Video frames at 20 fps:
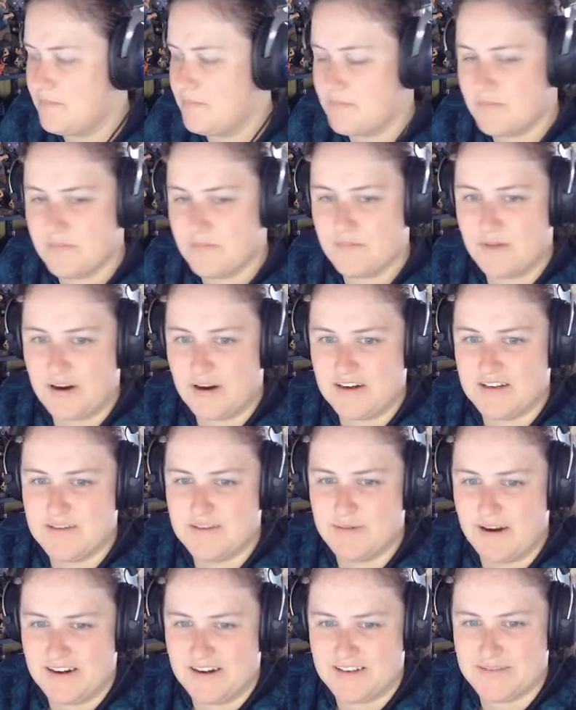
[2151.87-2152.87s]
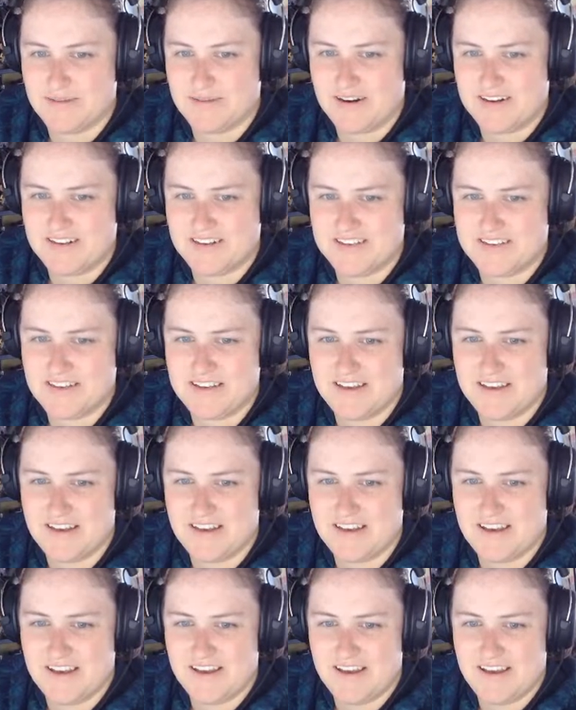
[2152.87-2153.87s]
Practice, practice, practice.
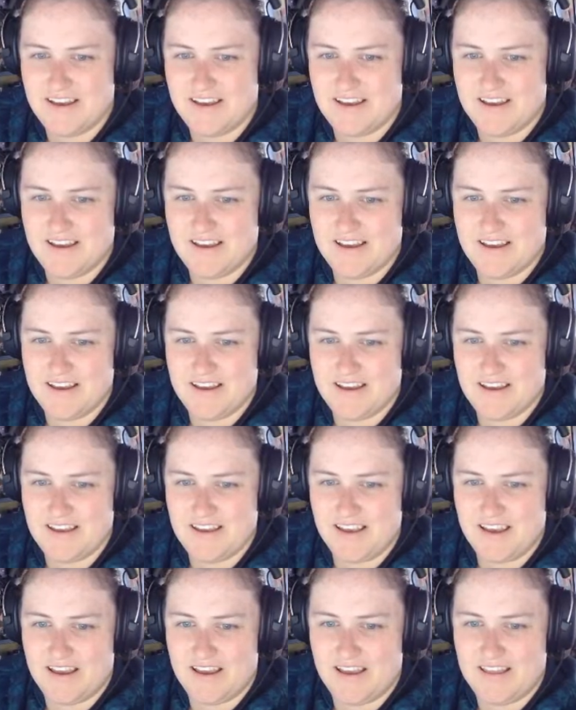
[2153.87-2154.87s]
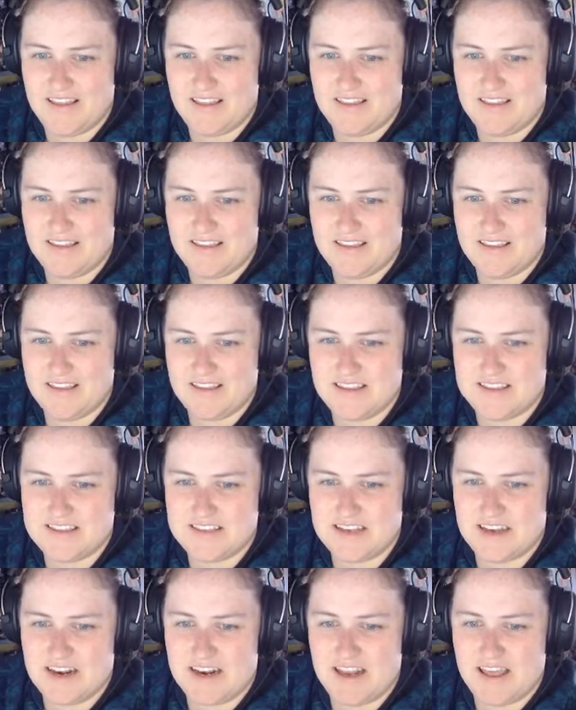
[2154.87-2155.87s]
Yeah, this is
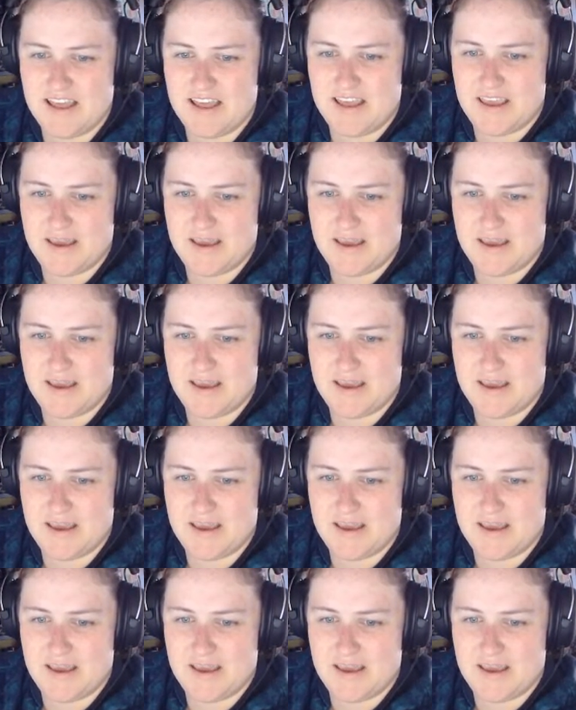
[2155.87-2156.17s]
kind of like,